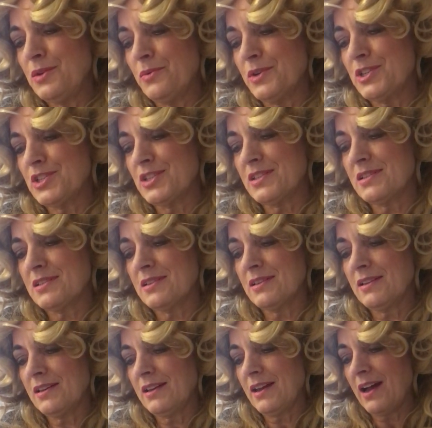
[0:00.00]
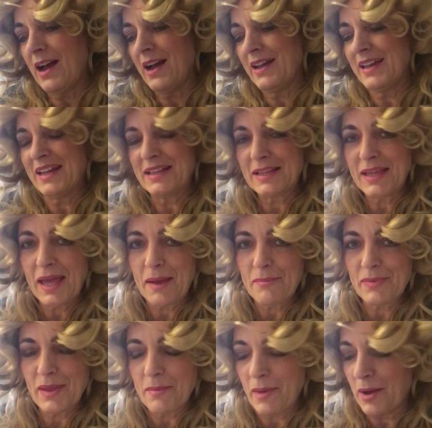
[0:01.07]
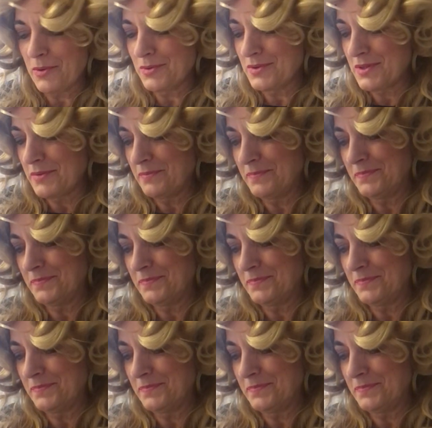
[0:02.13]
wishes I had kept them out.